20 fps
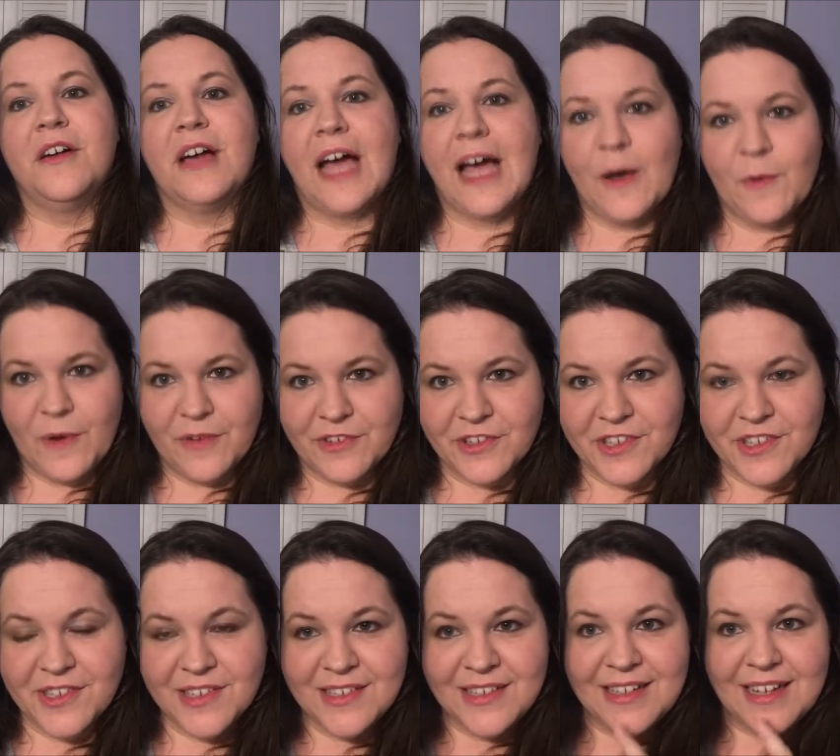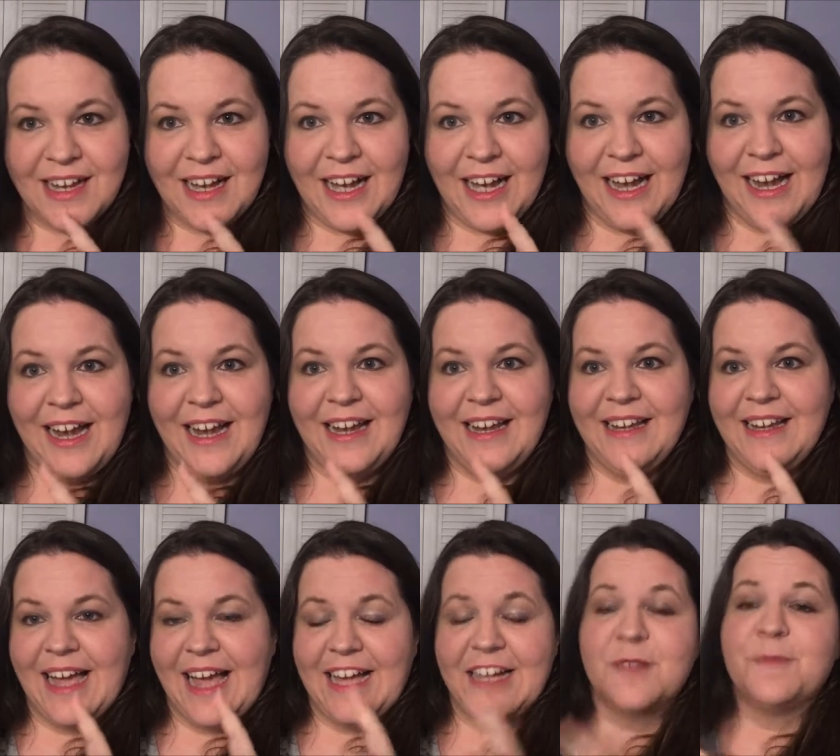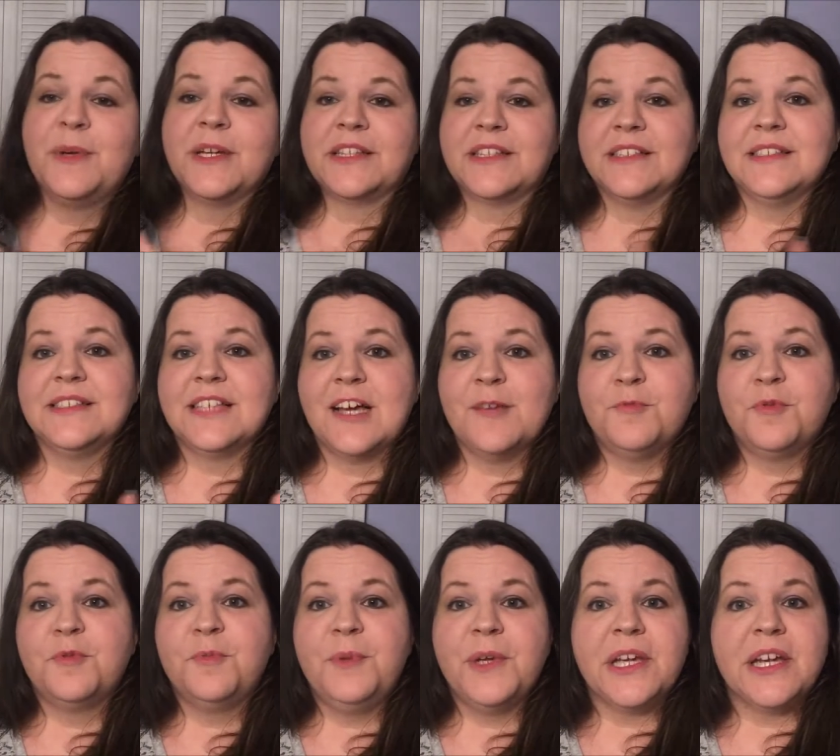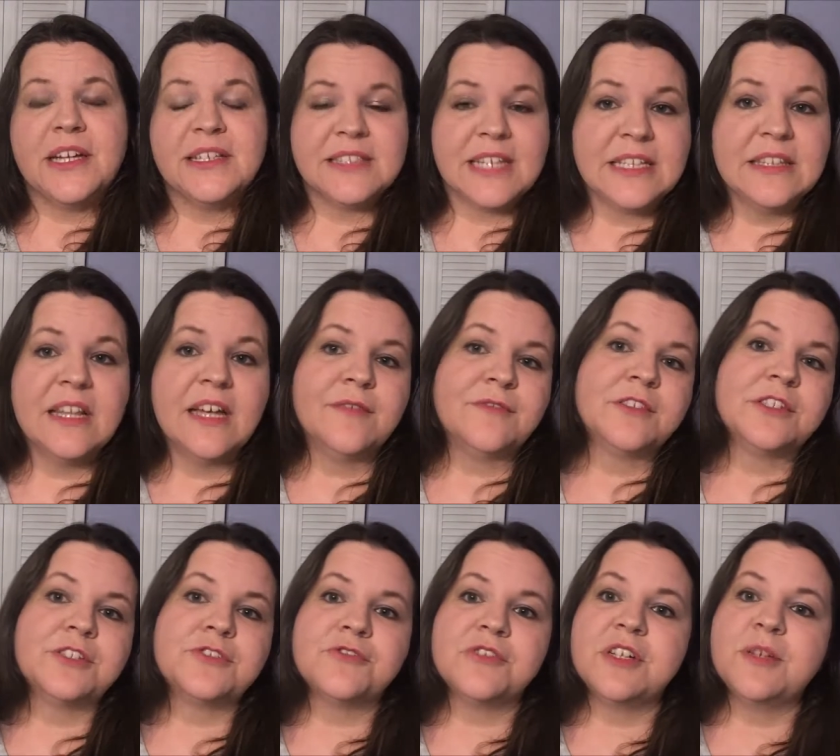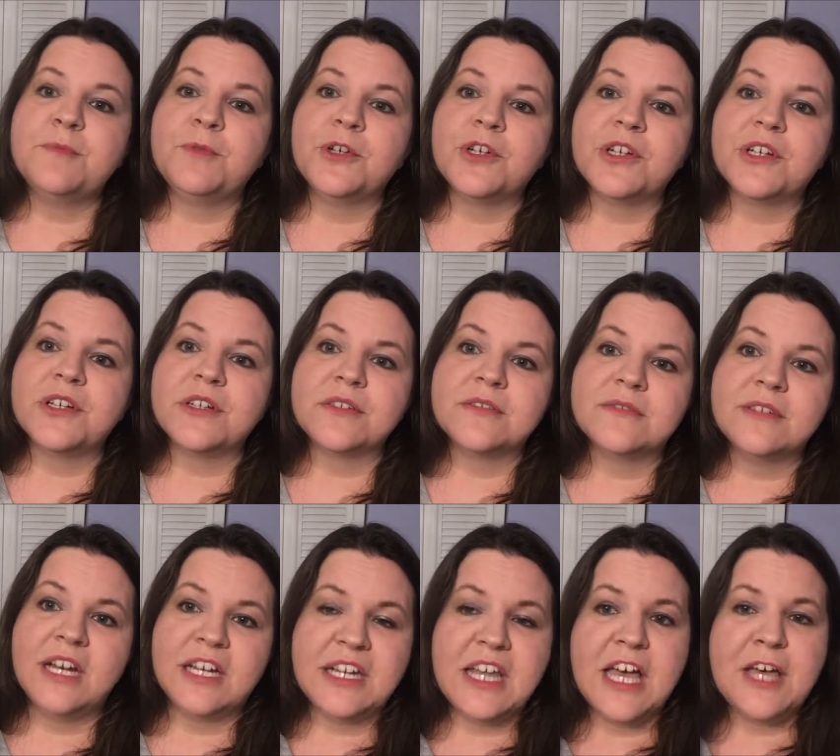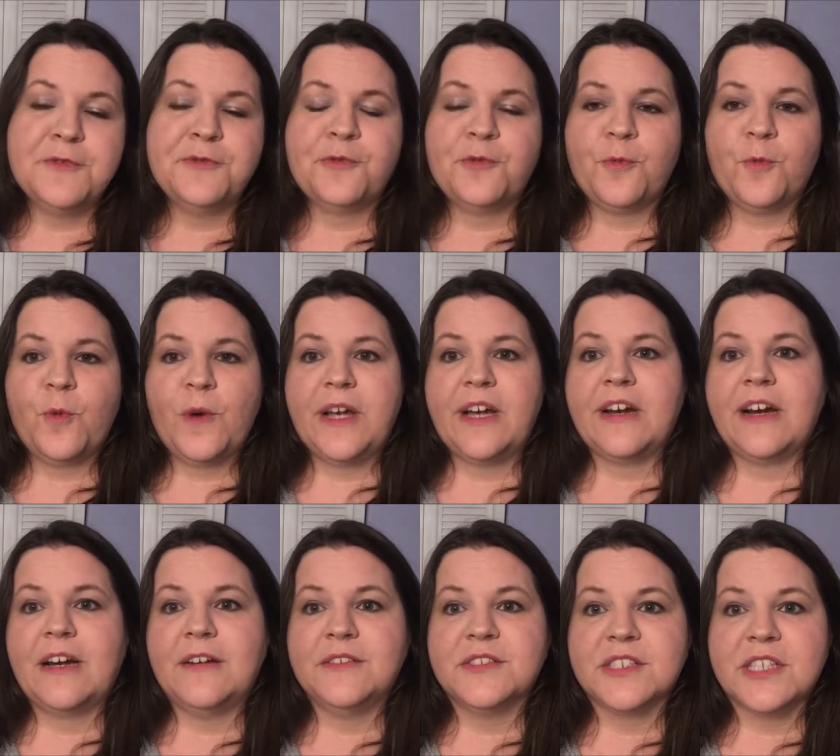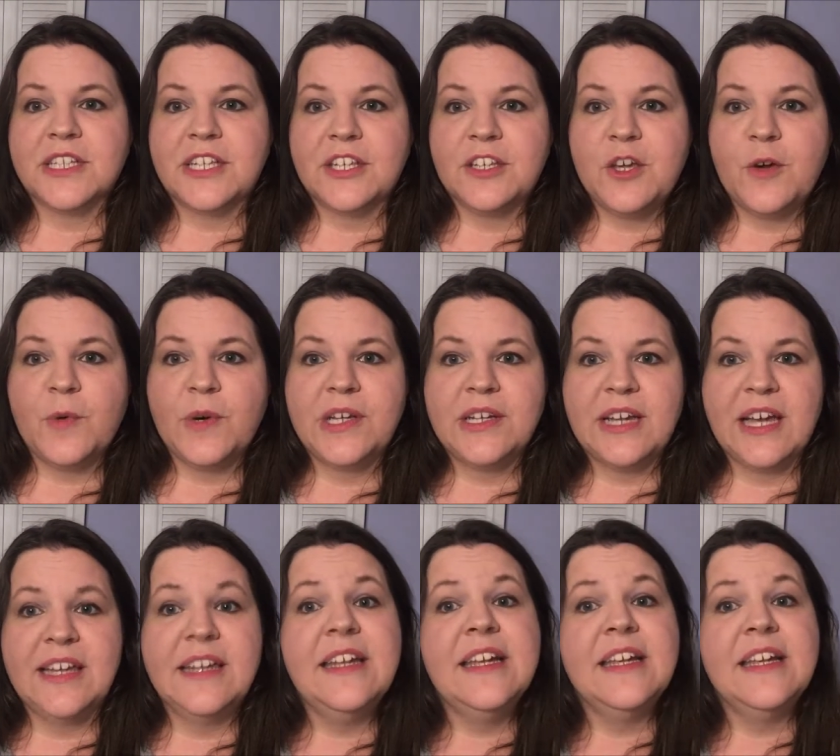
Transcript: However, I had to pick this up because I loved the tree book enough where I was like, you know what, I